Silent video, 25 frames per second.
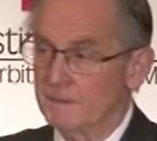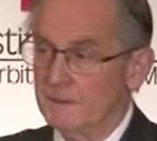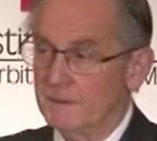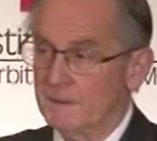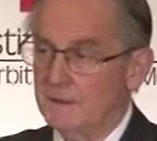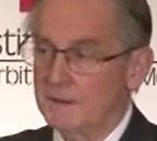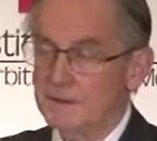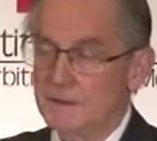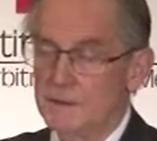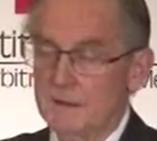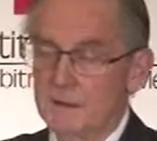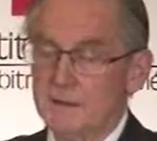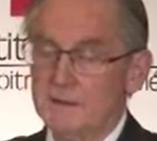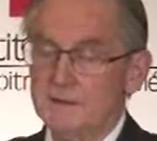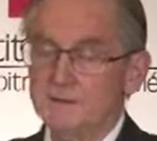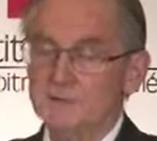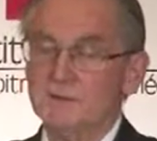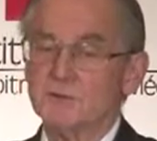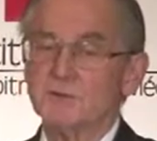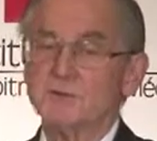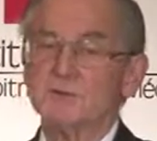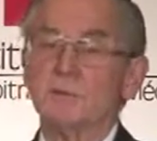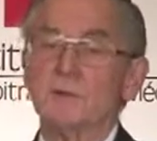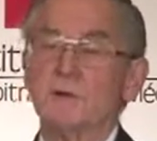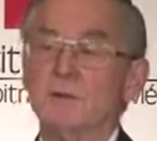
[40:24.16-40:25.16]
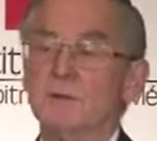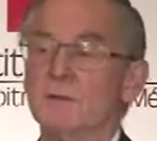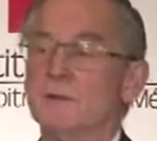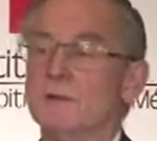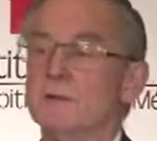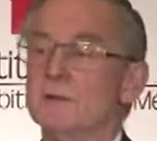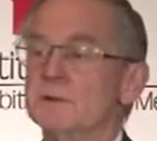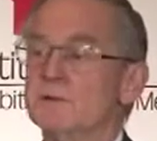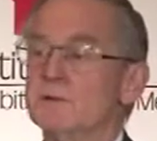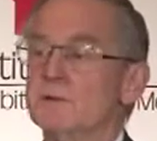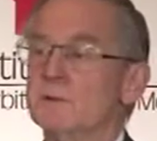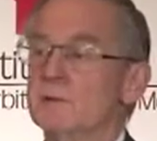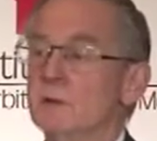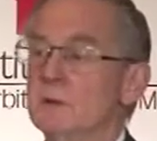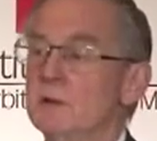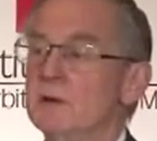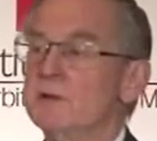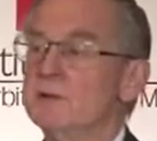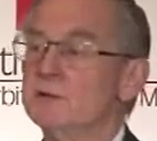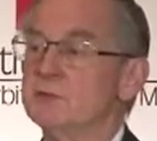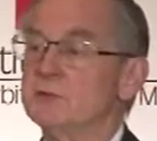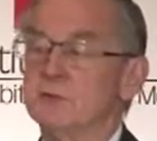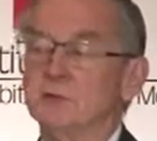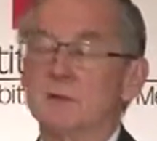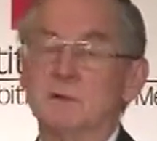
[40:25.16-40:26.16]
in cases where there is a
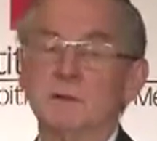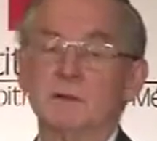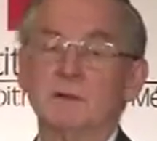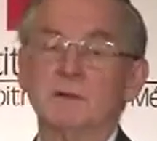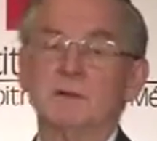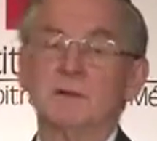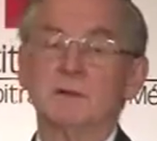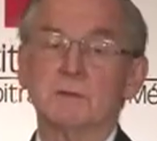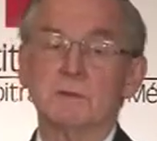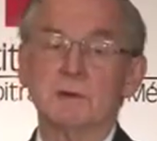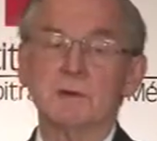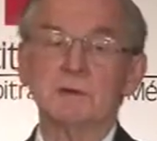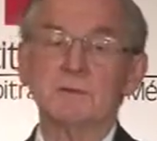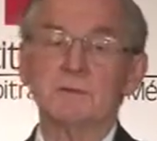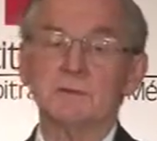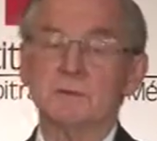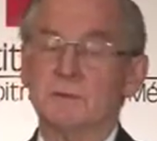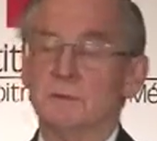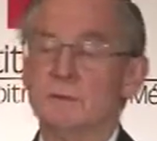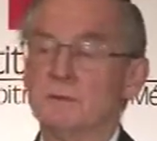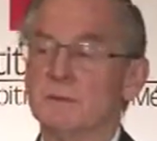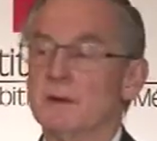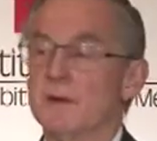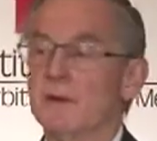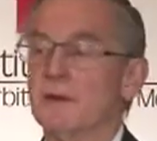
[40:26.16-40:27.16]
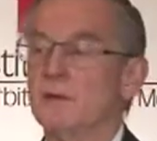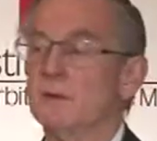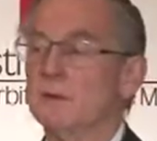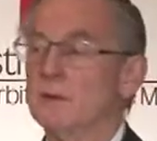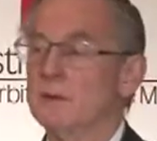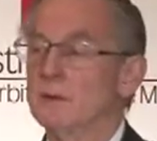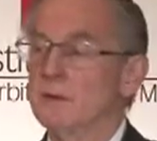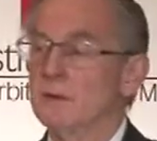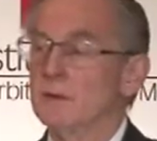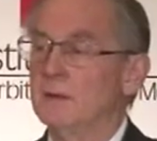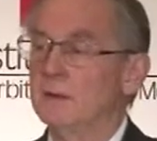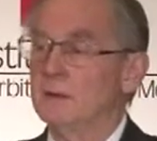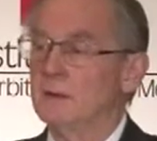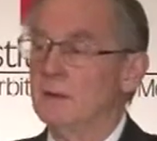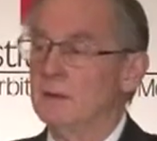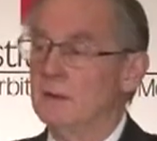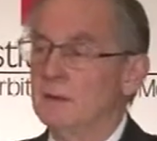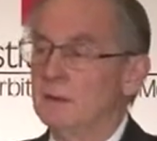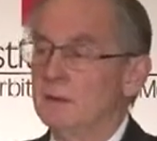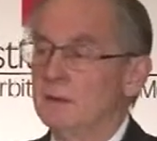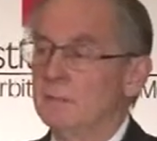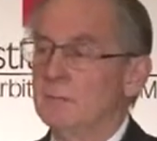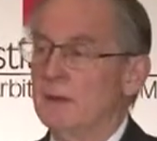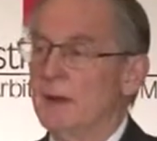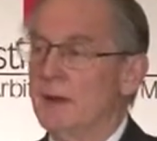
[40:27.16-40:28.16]
really serious question? Now,
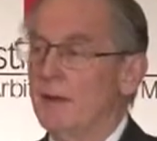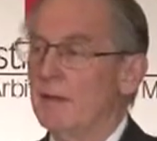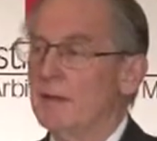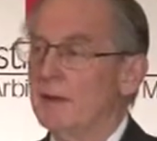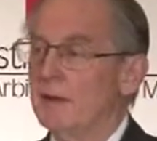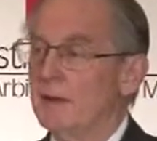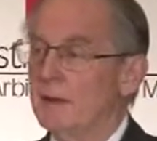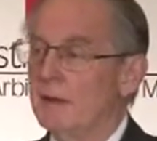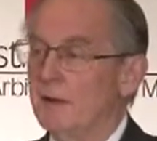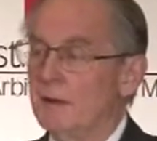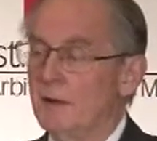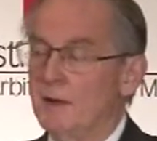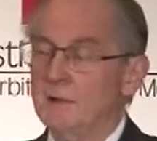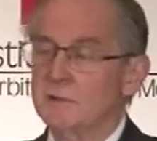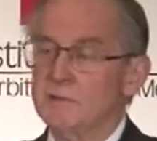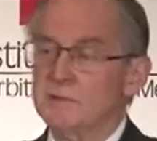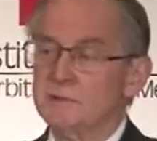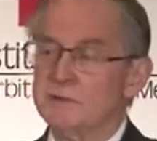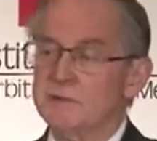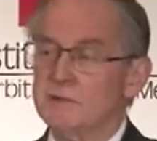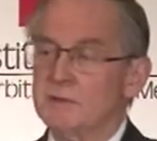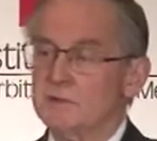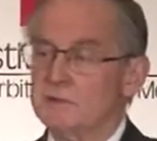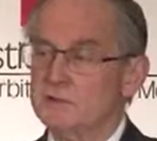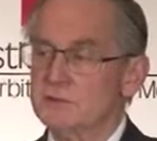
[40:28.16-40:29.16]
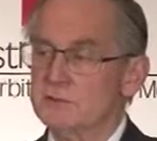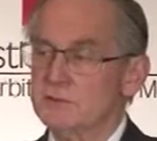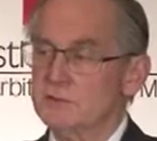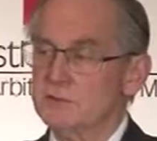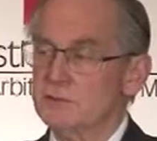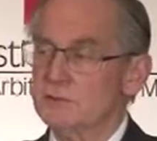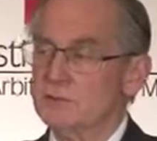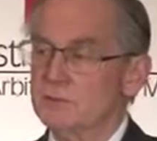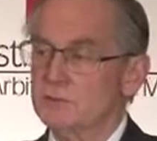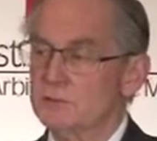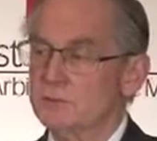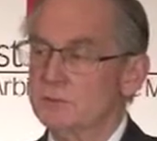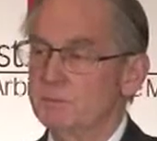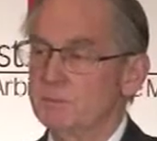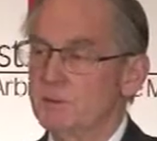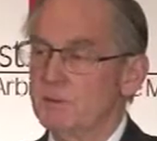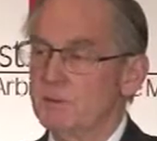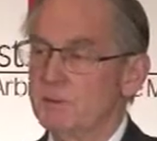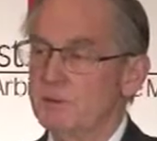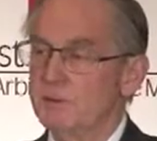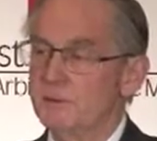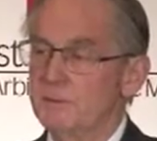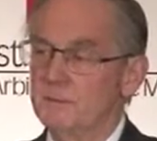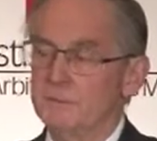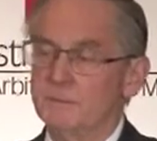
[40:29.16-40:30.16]
Barry Leon says this would
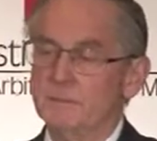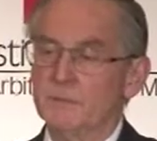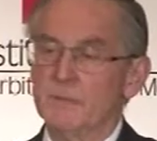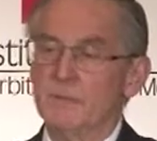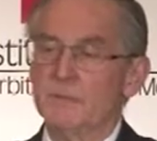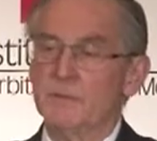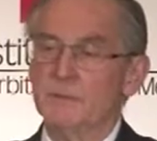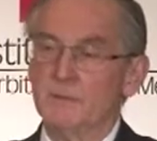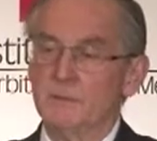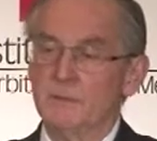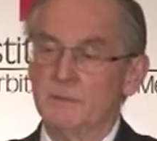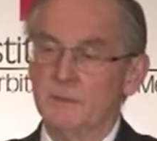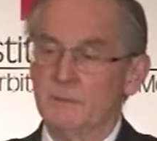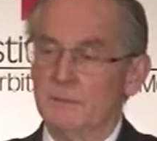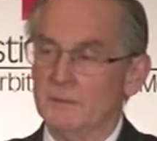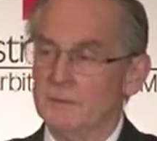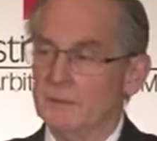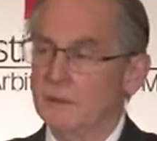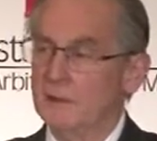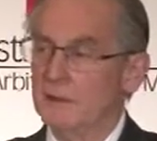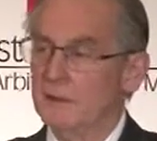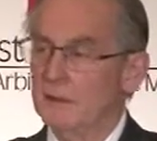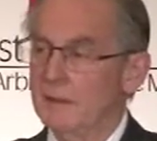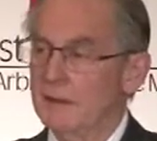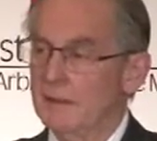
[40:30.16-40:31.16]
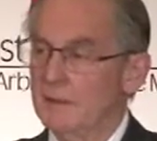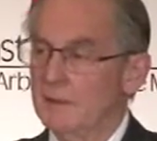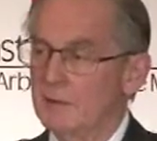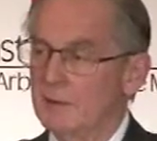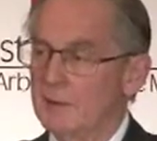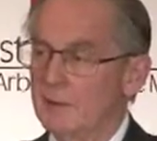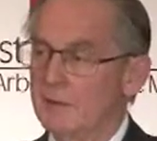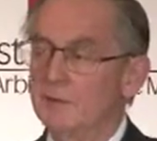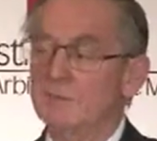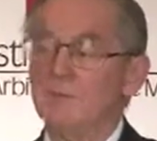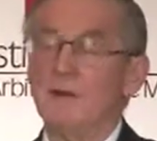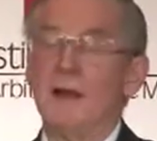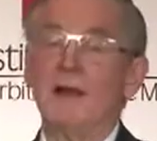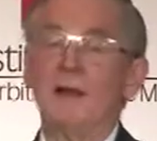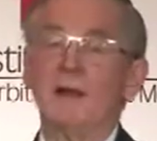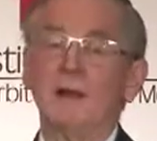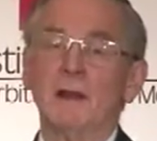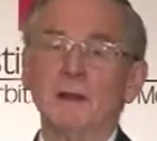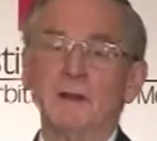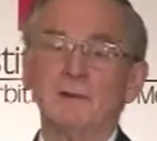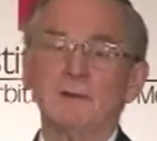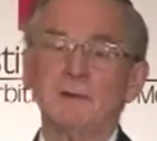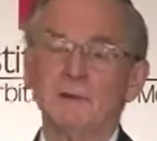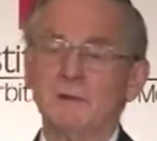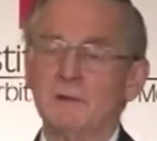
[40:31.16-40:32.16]
be a
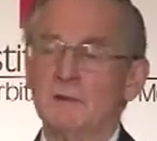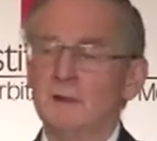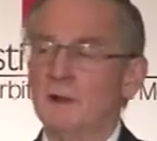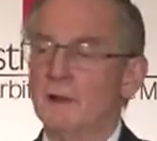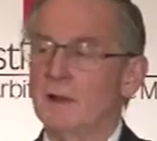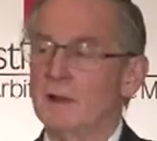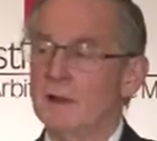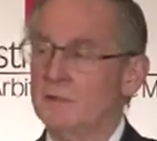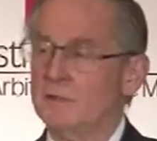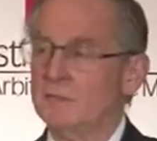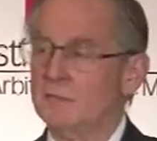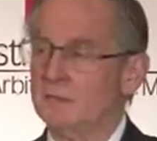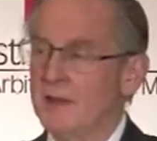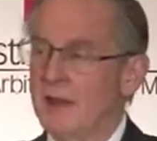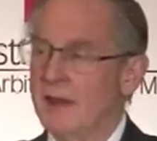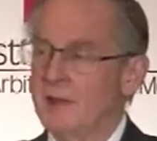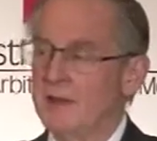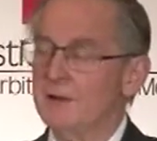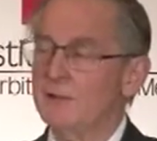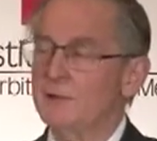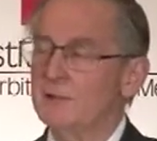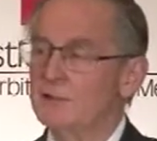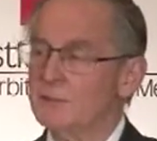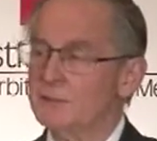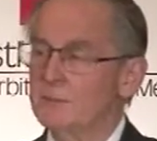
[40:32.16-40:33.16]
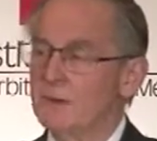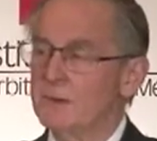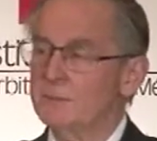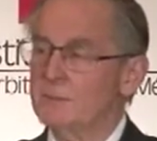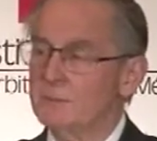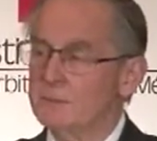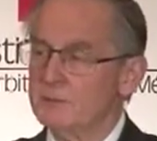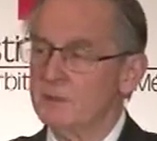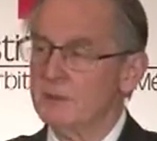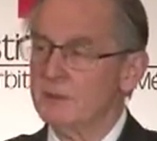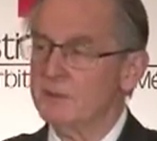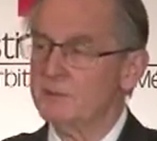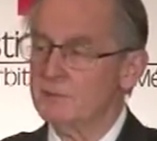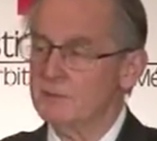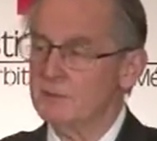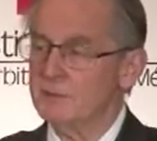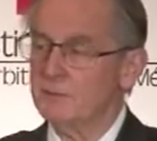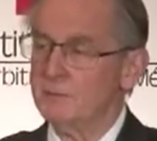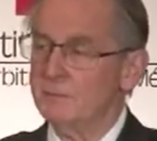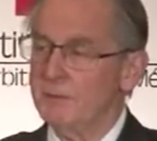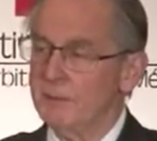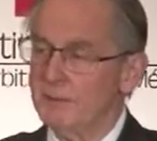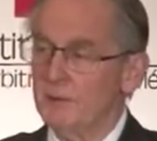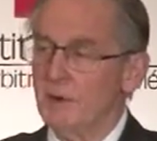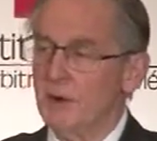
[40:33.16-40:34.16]
violation of Canada's
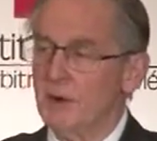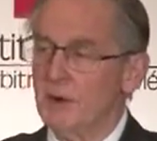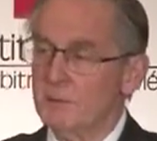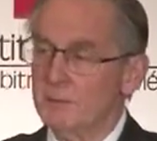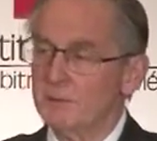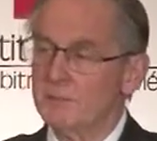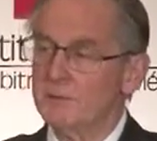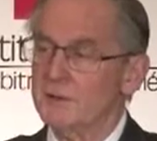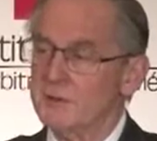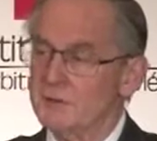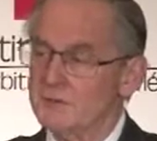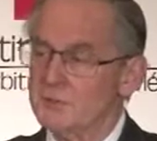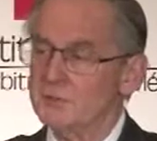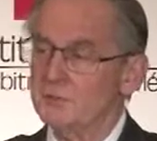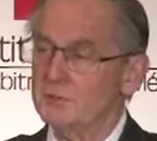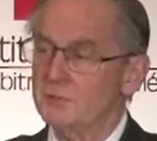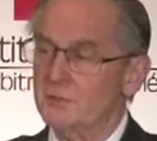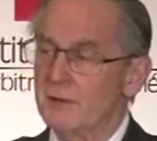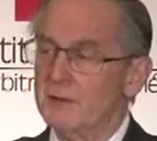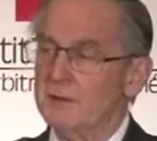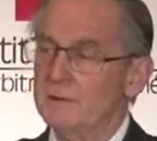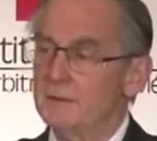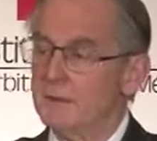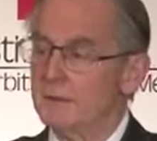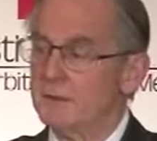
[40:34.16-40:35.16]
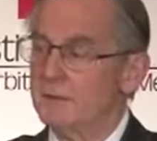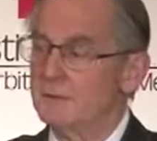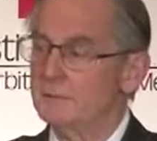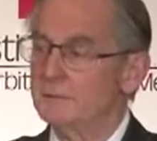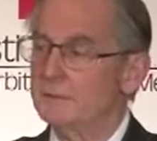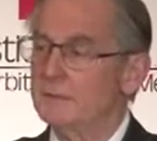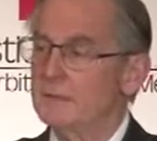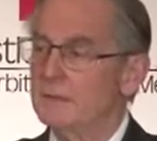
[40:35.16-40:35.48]
reputation of being arbitration friendly.